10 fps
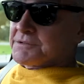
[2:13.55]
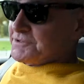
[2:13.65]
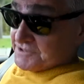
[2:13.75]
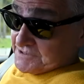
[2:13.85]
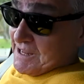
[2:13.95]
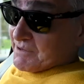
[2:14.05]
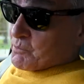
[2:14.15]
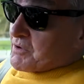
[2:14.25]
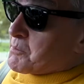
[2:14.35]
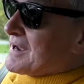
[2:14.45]
just like
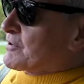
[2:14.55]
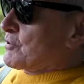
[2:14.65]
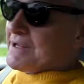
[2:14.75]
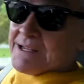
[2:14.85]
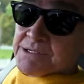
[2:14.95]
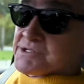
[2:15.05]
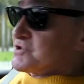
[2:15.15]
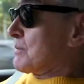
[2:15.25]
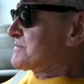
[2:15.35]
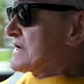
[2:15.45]
one of my colleagues,
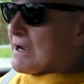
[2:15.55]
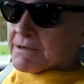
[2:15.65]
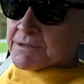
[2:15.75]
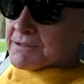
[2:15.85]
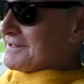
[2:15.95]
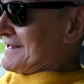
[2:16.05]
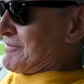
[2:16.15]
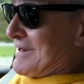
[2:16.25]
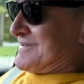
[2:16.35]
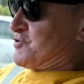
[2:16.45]
Somsak. He
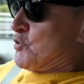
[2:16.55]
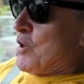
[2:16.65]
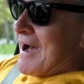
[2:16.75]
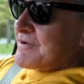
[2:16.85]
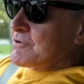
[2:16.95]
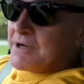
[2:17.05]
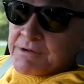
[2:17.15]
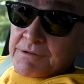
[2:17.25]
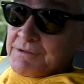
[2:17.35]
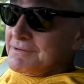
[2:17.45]
went 200,
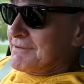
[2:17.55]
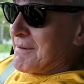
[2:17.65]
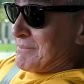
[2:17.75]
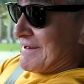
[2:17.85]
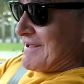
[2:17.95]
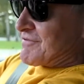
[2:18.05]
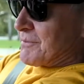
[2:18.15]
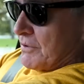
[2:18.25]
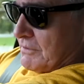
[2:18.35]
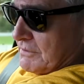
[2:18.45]

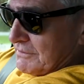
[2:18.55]
unbelievable.